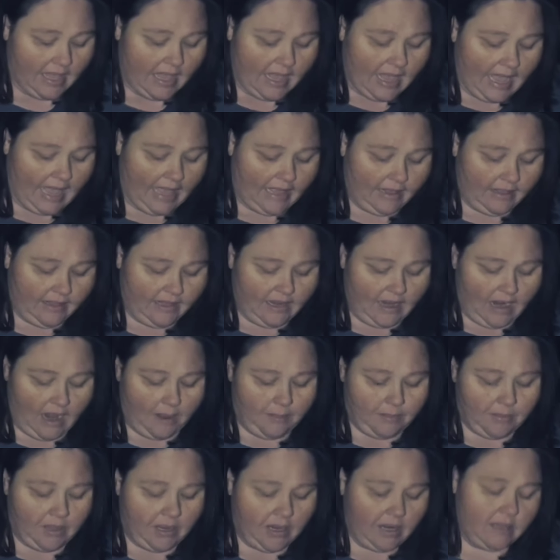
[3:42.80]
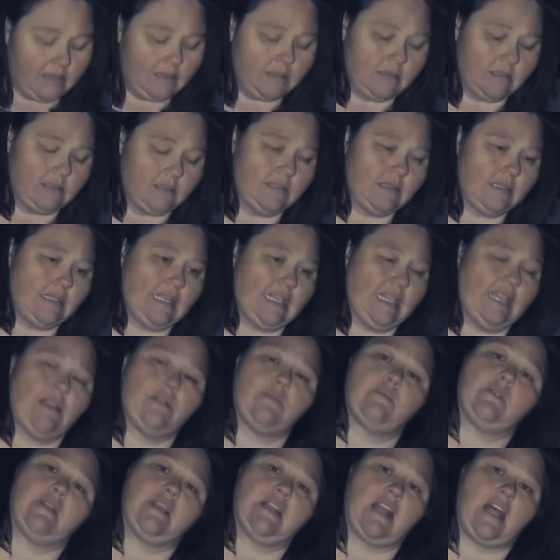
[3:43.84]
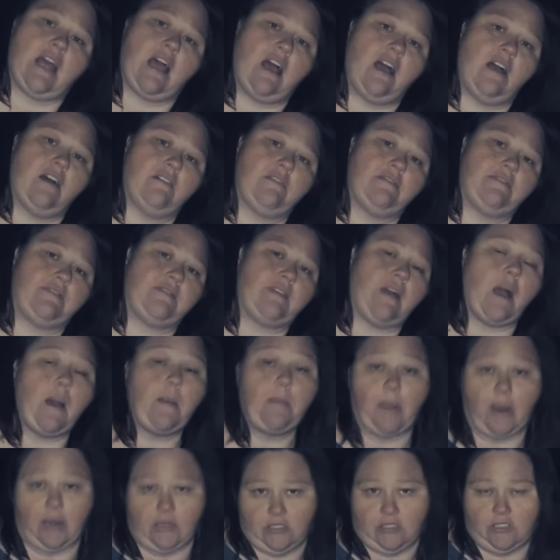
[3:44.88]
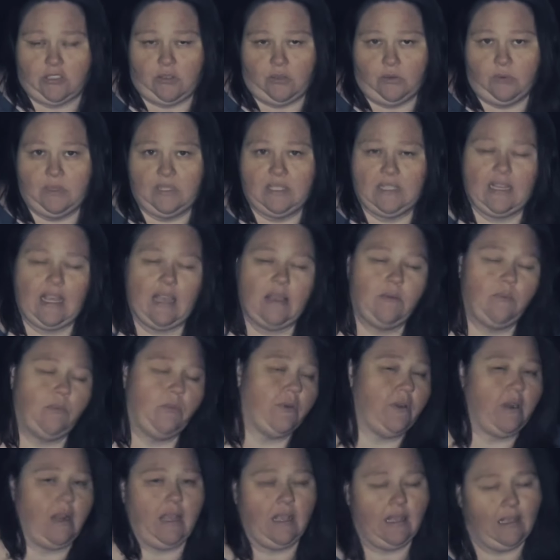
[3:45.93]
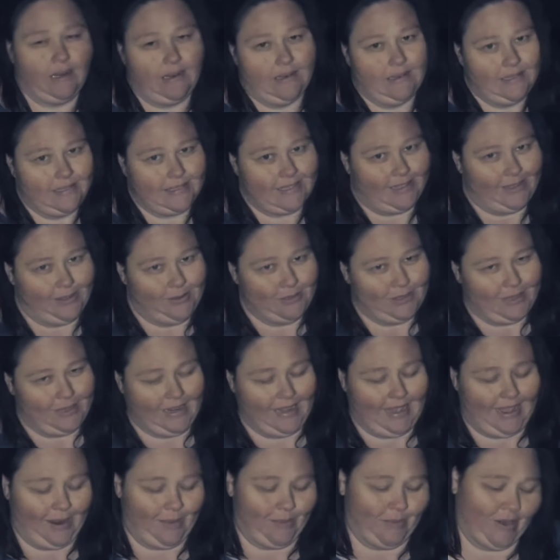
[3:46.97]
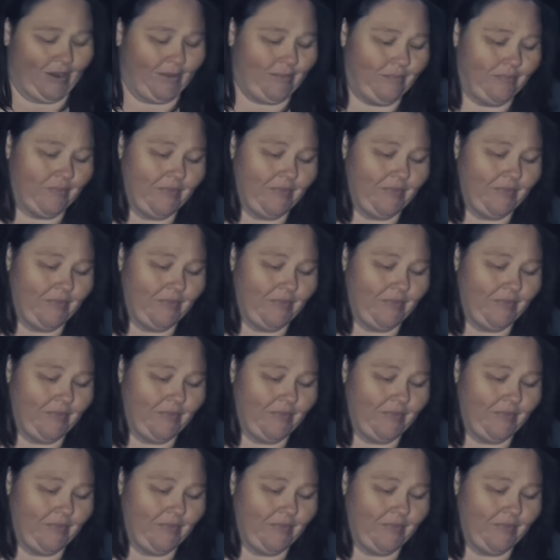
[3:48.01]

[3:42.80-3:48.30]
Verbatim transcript: And then I'm going to get rid of a personal one that we're not going to disclose on camera.